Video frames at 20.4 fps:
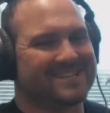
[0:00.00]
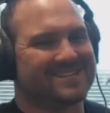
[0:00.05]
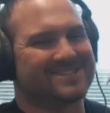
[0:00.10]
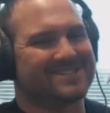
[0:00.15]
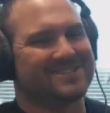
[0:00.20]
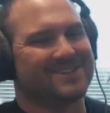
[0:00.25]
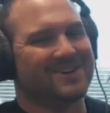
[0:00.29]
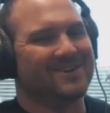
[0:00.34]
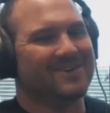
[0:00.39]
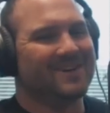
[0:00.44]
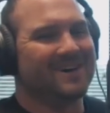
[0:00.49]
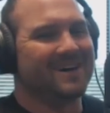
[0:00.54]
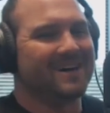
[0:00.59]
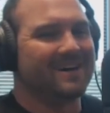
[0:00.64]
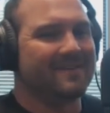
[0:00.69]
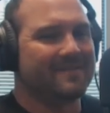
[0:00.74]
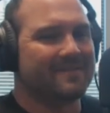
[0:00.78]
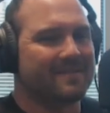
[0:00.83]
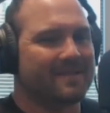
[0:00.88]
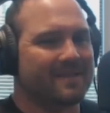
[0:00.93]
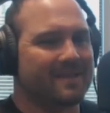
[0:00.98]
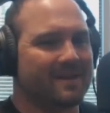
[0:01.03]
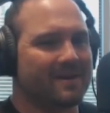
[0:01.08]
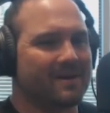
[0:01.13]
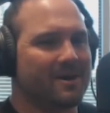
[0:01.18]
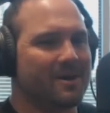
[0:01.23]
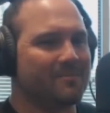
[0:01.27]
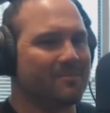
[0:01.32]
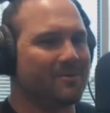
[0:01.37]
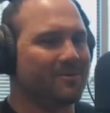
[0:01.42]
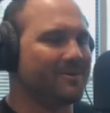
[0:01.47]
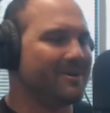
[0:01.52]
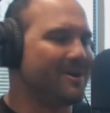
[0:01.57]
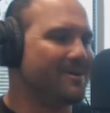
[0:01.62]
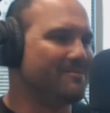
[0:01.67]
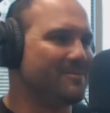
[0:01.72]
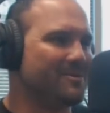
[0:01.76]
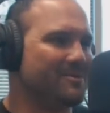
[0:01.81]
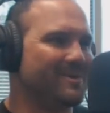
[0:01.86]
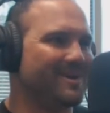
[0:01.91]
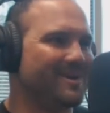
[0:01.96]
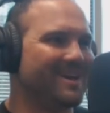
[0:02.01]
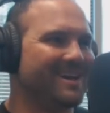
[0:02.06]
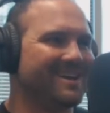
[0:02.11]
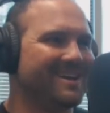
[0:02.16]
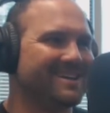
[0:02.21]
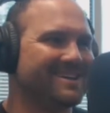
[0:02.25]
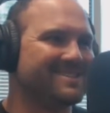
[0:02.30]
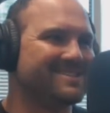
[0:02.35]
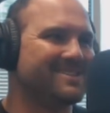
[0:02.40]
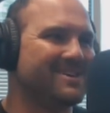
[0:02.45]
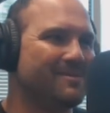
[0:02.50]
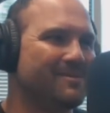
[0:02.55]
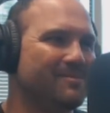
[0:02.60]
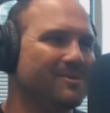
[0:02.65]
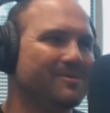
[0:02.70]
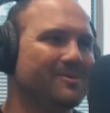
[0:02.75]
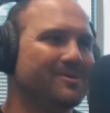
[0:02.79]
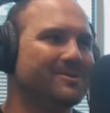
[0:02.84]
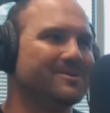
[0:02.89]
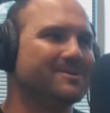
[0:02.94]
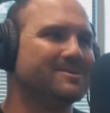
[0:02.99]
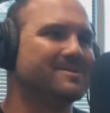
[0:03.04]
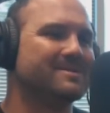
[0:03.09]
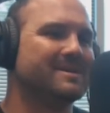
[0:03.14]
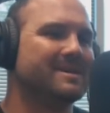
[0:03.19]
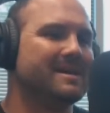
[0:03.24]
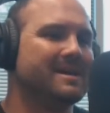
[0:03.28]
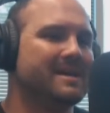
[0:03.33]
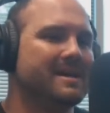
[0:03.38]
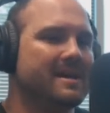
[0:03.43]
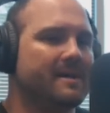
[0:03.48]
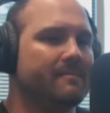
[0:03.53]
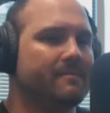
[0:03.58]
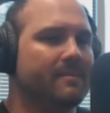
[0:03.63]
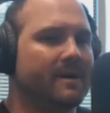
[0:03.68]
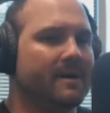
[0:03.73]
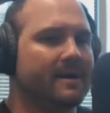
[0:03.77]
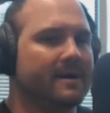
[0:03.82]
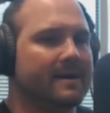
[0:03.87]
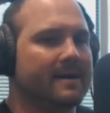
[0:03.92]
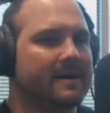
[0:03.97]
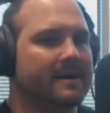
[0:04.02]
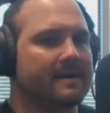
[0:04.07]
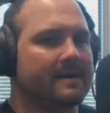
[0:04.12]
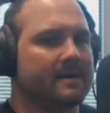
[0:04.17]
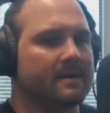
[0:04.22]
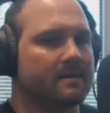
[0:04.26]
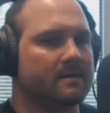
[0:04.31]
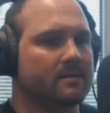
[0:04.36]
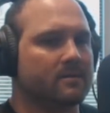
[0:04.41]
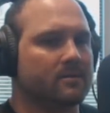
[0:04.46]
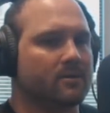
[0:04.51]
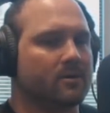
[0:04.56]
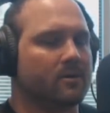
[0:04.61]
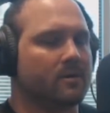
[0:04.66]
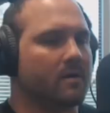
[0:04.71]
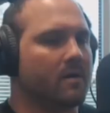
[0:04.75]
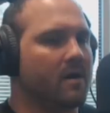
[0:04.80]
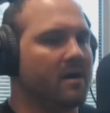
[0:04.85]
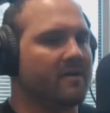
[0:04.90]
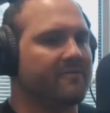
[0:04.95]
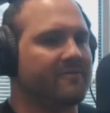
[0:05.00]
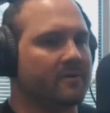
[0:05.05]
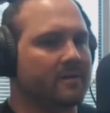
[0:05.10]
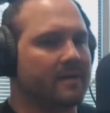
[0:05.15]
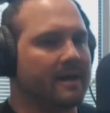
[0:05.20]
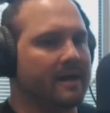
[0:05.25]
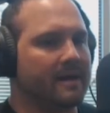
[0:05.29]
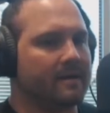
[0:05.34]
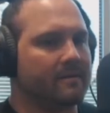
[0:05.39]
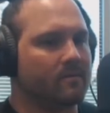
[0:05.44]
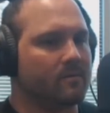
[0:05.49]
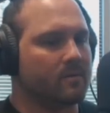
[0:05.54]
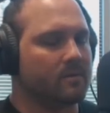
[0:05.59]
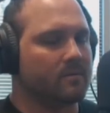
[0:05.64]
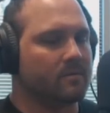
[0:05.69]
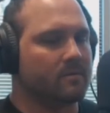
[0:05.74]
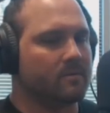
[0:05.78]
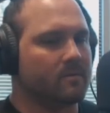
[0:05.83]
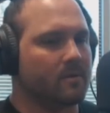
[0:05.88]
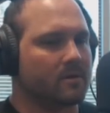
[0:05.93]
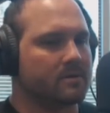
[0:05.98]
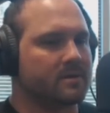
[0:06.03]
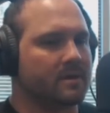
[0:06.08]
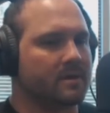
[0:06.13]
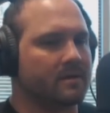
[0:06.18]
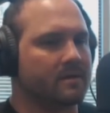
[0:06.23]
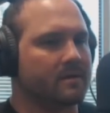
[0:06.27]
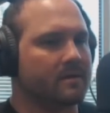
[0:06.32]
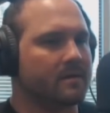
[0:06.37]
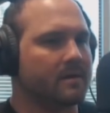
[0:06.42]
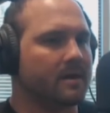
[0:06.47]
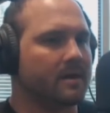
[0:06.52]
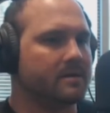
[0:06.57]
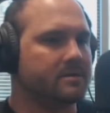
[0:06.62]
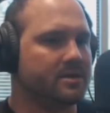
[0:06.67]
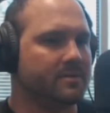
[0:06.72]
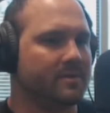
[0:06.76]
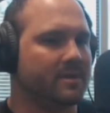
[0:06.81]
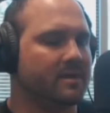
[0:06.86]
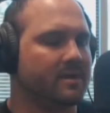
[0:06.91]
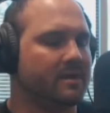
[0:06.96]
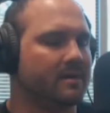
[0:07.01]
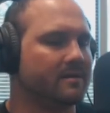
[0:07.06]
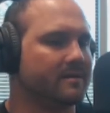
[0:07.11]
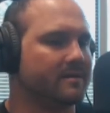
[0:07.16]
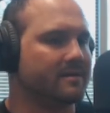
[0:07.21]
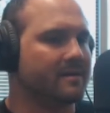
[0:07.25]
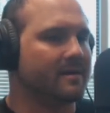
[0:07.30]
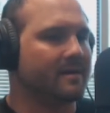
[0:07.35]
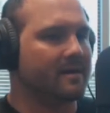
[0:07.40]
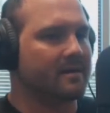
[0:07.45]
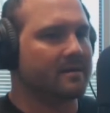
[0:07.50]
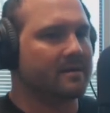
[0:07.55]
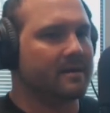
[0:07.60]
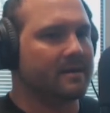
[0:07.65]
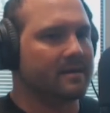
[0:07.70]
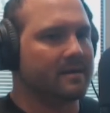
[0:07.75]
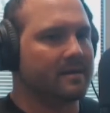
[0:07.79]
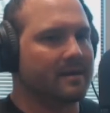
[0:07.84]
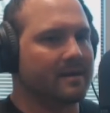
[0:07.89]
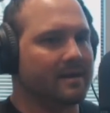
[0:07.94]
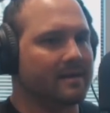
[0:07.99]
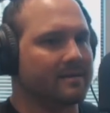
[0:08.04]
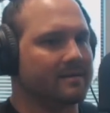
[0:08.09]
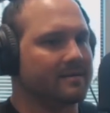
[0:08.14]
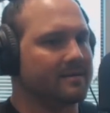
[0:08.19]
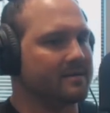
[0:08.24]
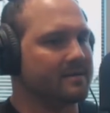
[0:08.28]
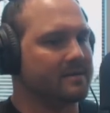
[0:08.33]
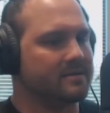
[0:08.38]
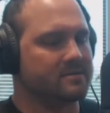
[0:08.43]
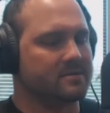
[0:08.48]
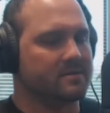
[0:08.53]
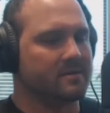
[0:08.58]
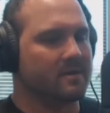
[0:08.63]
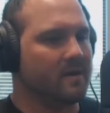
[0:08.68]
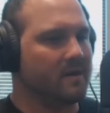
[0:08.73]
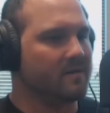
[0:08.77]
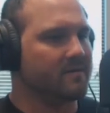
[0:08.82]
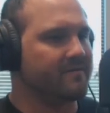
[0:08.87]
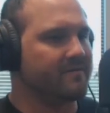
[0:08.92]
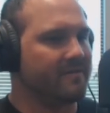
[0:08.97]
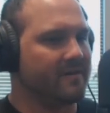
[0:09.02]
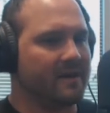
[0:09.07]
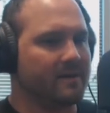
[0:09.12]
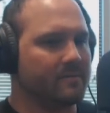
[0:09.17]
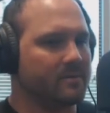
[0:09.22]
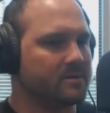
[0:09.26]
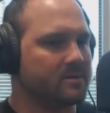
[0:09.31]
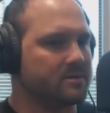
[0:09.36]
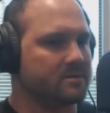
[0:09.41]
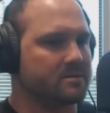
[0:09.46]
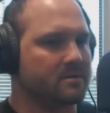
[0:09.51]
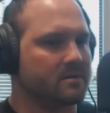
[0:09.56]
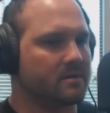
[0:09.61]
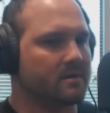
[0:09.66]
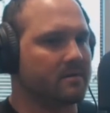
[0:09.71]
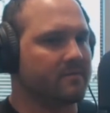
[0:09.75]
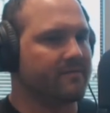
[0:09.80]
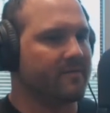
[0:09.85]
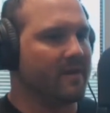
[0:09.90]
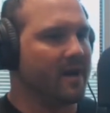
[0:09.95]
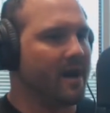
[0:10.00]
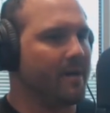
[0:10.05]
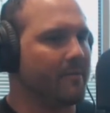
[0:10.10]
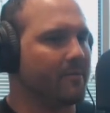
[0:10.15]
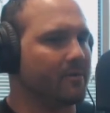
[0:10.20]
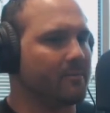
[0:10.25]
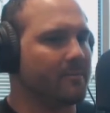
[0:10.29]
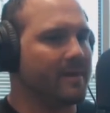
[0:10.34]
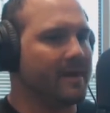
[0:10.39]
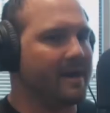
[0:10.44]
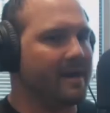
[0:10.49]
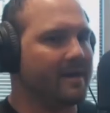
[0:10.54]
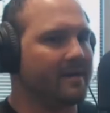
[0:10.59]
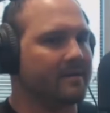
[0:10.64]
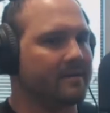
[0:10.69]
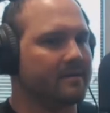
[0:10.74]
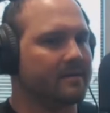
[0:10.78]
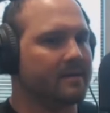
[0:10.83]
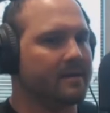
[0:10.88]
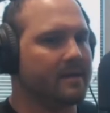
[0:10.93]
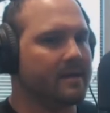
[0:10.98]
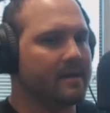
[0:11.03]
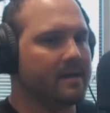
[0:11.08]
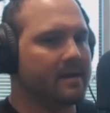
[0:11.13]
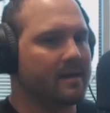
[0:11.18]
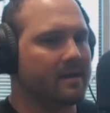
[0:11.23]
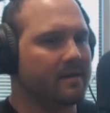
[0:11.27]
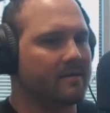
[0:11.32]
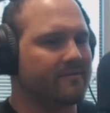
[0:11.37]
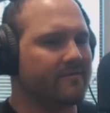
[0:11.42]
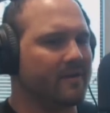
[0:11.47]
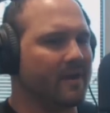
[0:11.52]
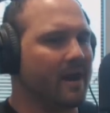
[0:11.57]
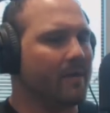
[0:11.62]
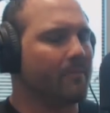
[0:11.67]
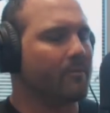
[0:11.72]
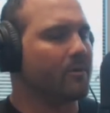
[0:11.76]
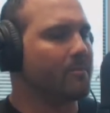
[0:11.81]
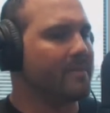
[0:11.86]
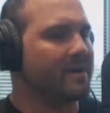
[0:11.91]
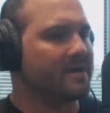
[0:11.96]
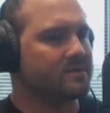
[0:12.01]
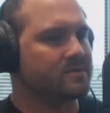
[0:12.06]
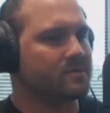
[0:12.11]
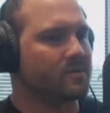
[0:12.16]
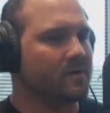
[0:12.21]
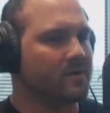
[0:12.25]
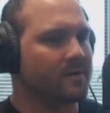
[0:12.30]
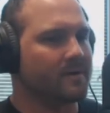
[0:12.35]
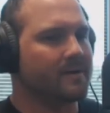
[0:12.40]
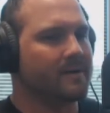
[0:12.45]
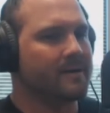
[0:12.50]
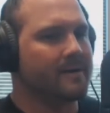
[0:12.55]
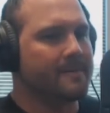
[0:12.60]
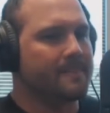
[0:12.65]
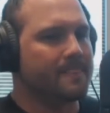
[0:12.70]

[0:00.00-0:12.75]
So, humble beginnings, humble roots. But learned an awful lot. Worked under Jimmy Keeling there, and he's in the Hall of Fame, and just a phenomenal man and a phenomenal mentor.